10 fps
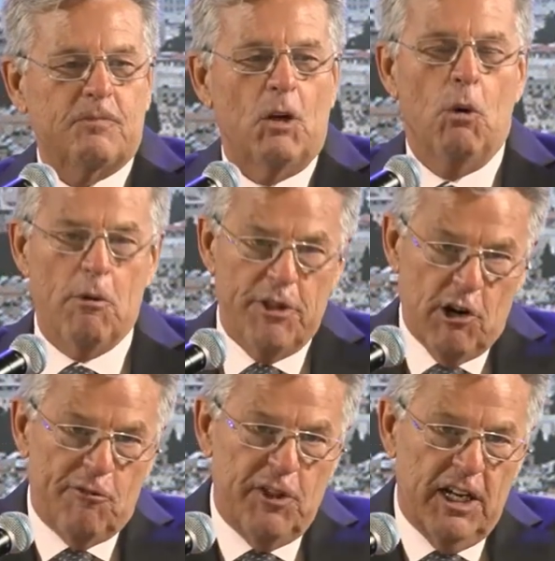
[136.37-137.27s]
We were
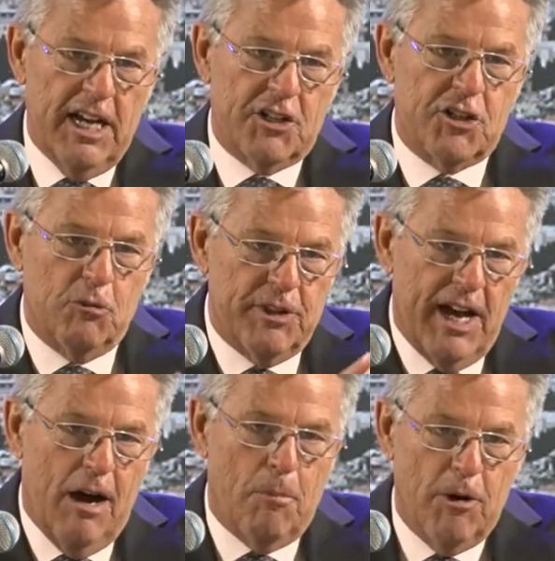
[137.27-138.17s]
there for the election with
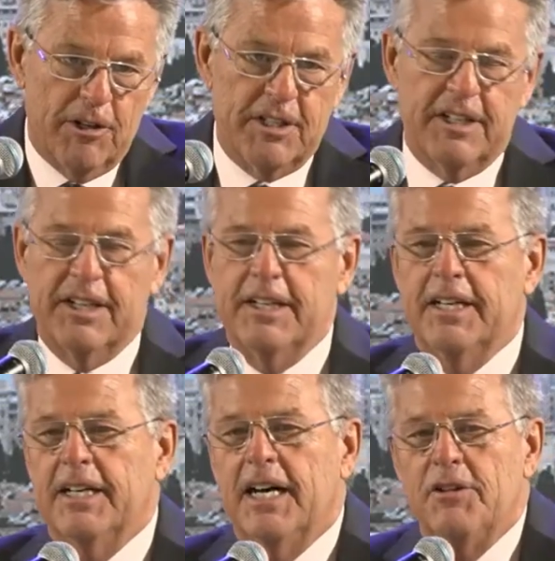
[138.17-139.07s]
Albert and
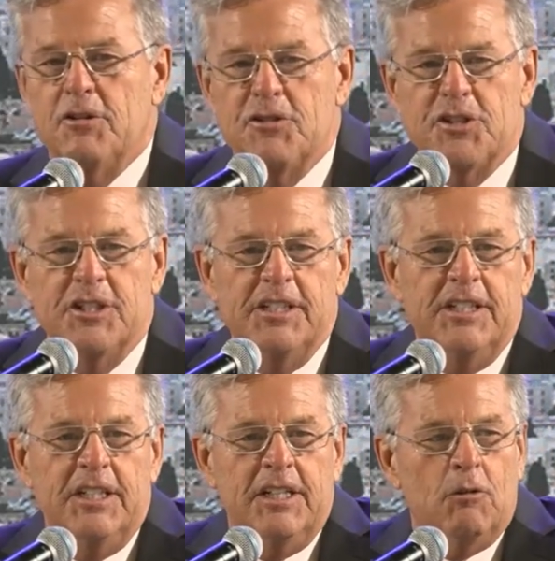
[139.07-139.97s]
others.
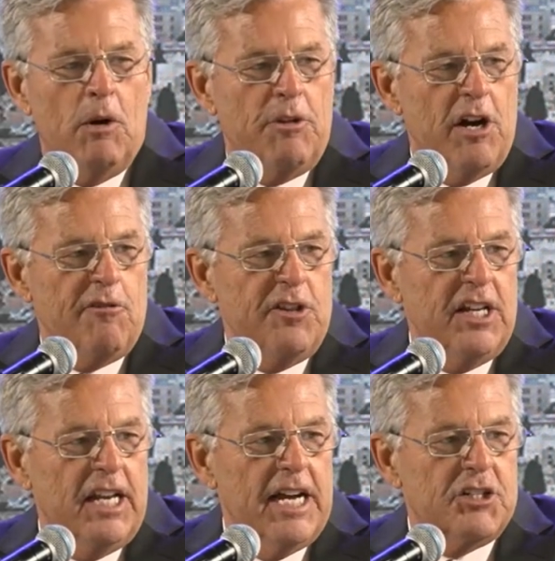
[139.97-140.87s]
We were there for the
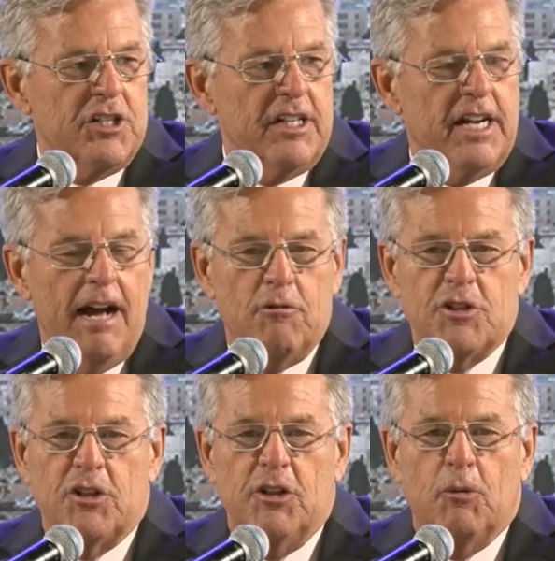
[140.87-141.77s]
election, and I
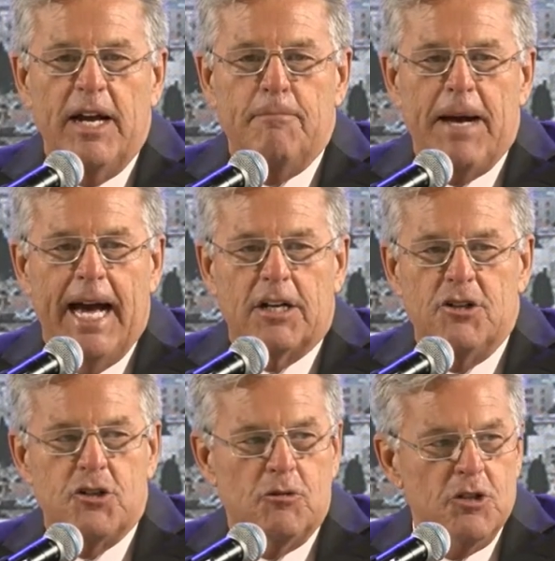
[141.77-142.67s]
was on the way back to
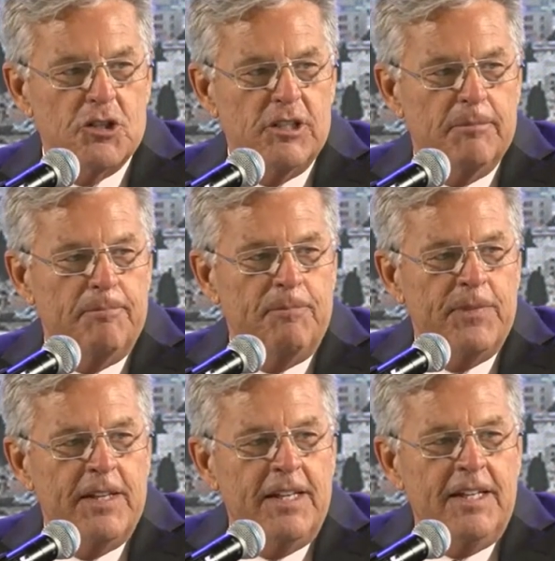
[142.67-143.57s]
Jerusalem
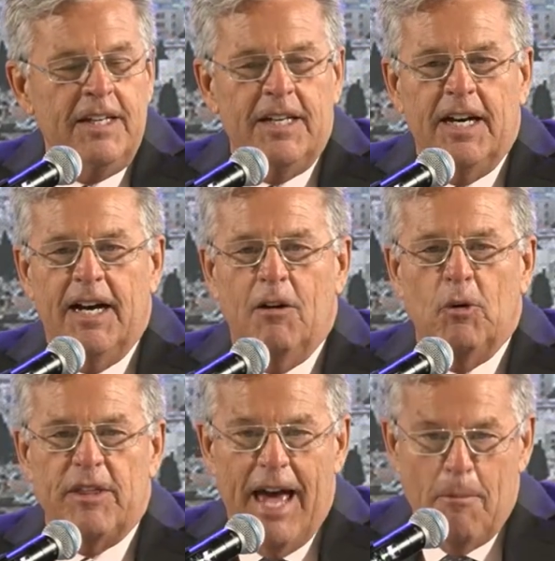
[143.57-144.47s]

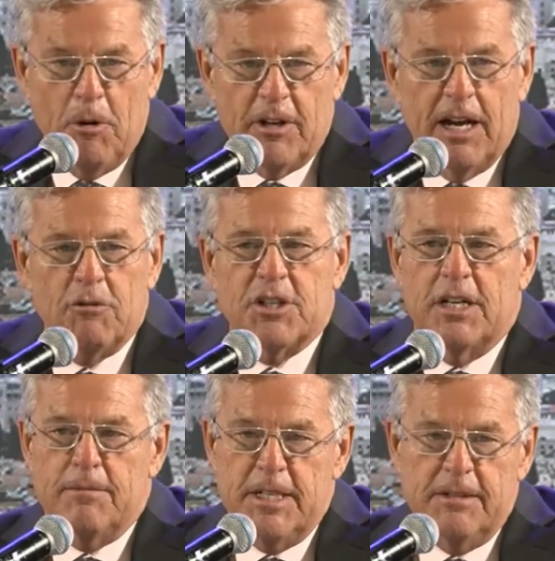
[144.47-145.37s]
with Albert. I was
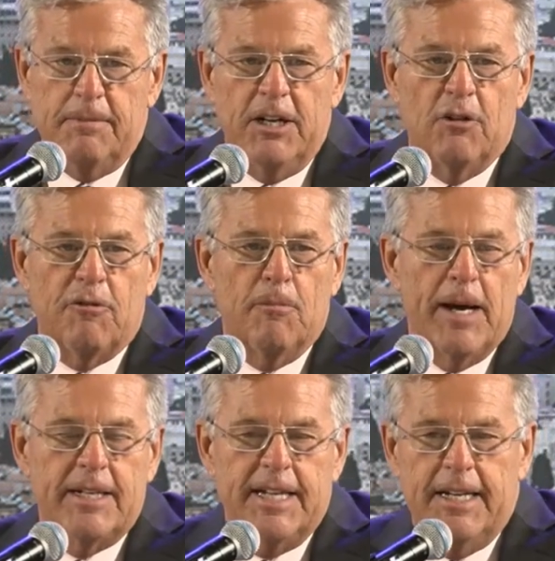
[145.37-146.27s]
going to be here for
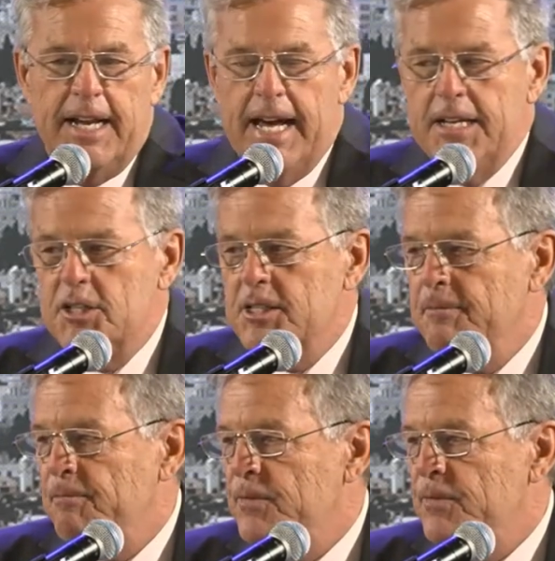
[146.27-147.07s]
about 10 days.